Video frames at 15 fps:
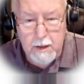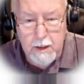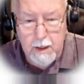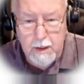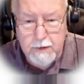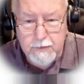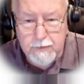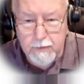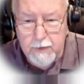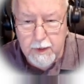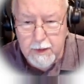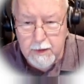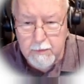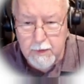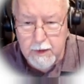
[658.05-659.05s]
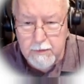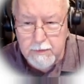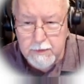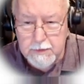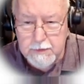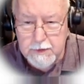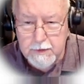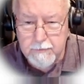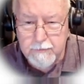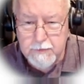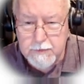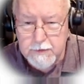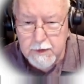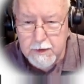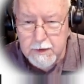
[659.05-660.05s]
uh, so that he might receive his
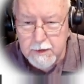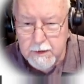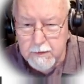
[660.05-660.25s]
sight or